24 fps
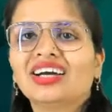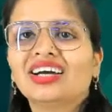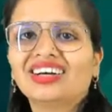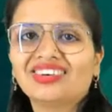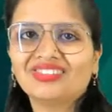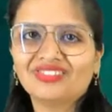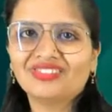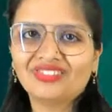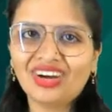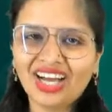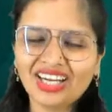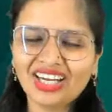
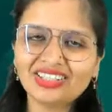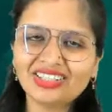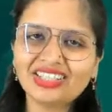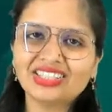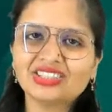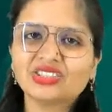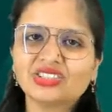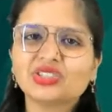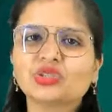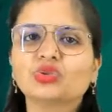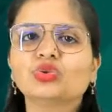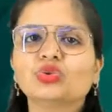one is
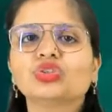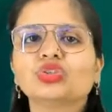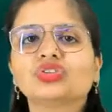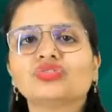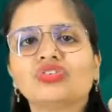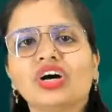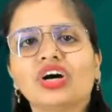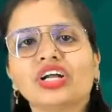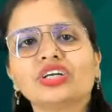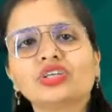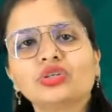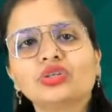used,
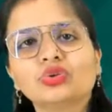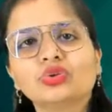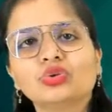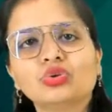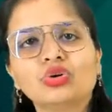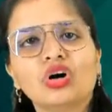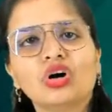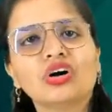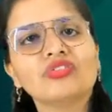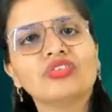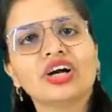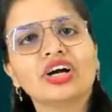1, 2
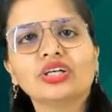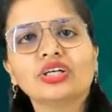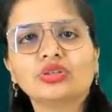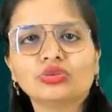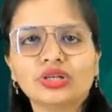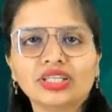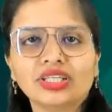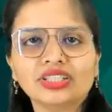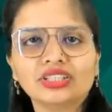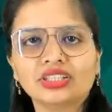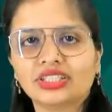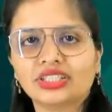or 1, 2
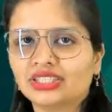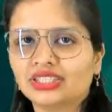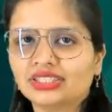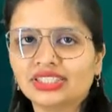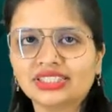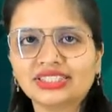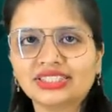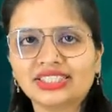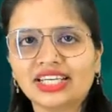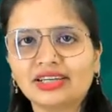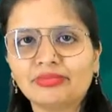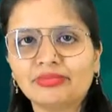and 3. Just
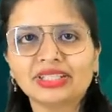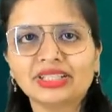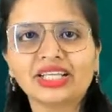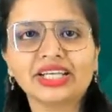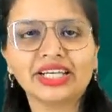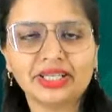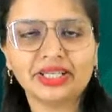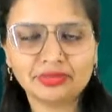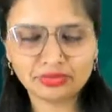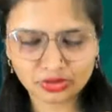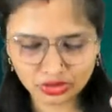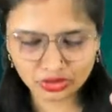tell me the
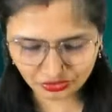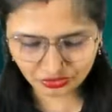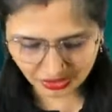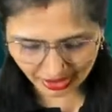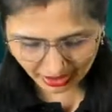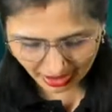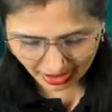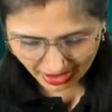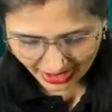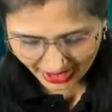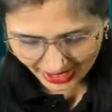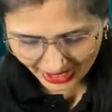names of it.
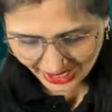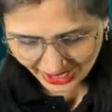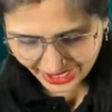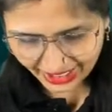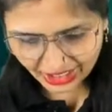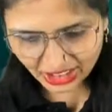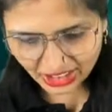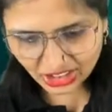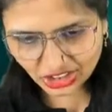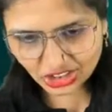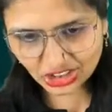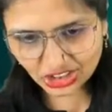
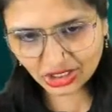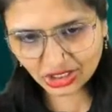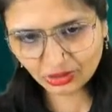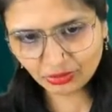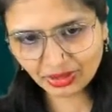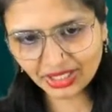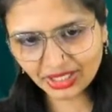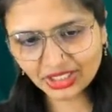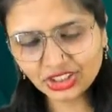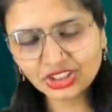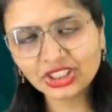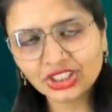Energy
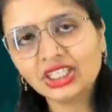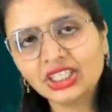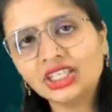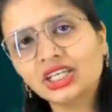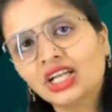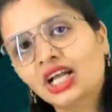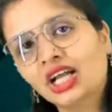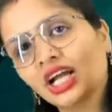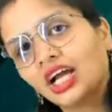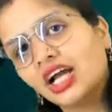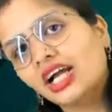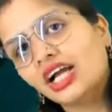equation,
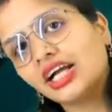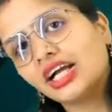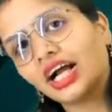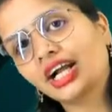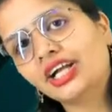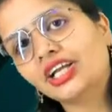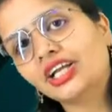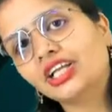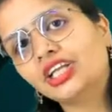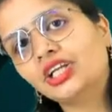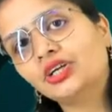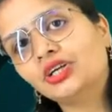
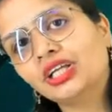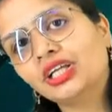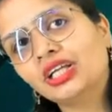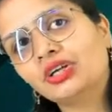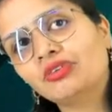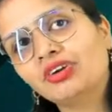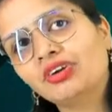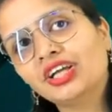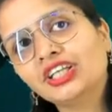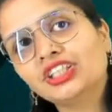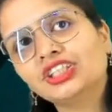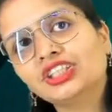continuity
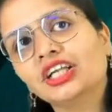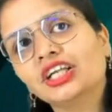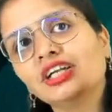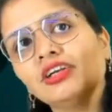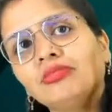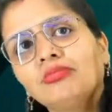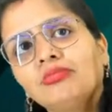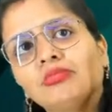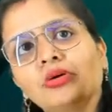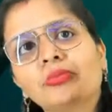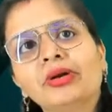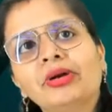equation,
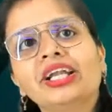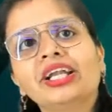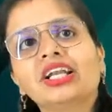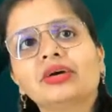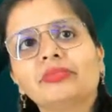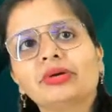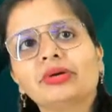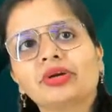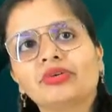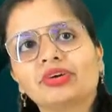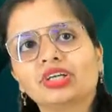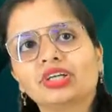momentum
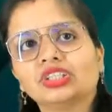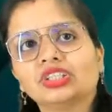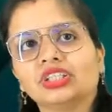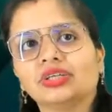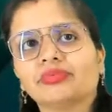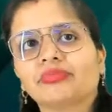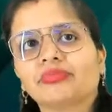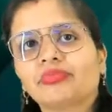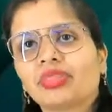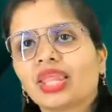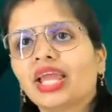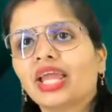equation.
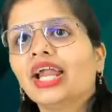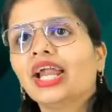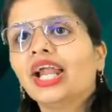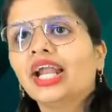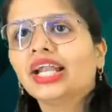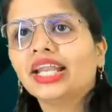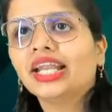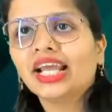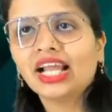Tell